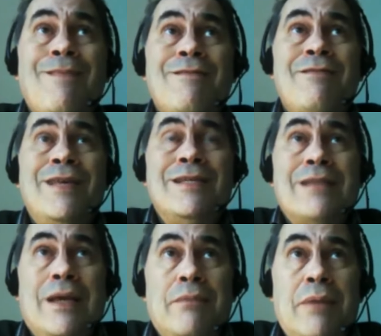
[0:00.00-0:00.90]
things
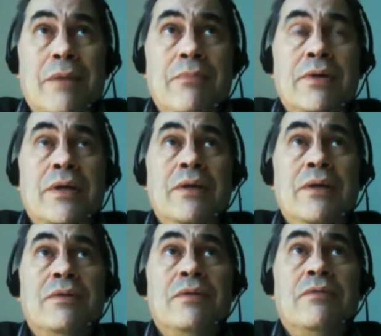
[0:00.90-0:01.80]
like memory,
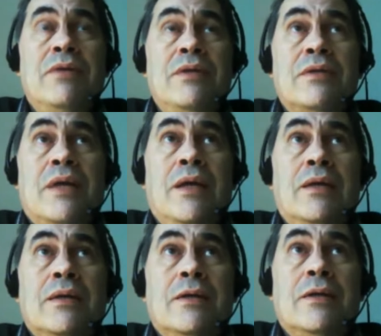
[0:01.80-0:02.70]
things like
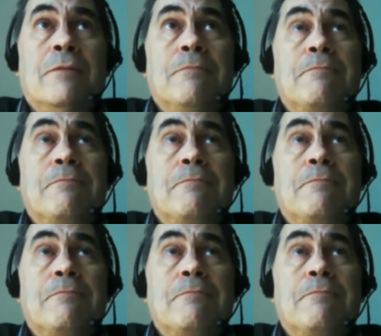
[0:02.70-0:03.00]
um,